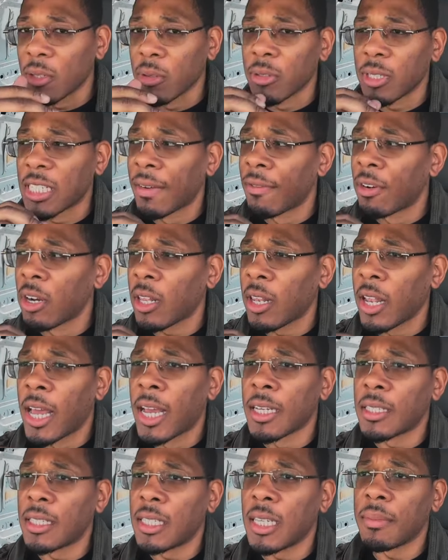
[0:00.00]
So seven
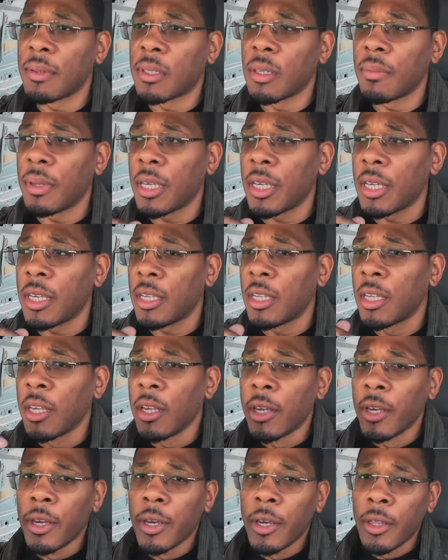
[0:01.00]
o'clock seems to be
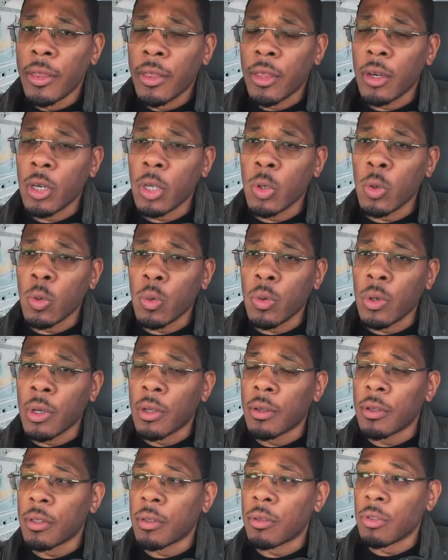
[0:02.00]
the new
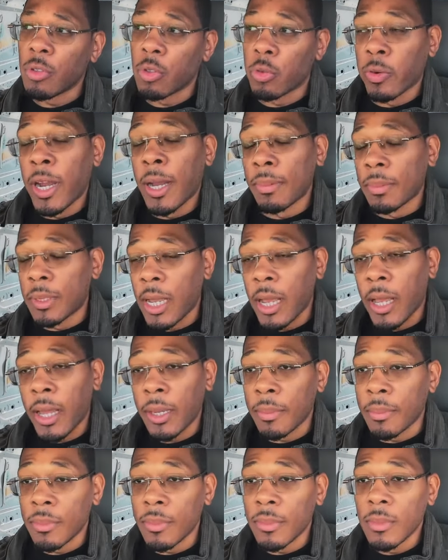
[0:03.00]
drop
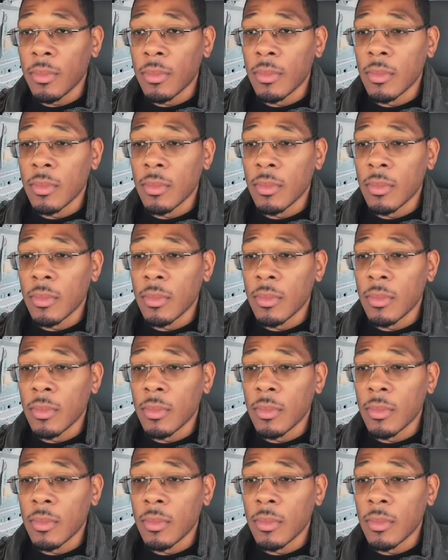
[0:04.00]
time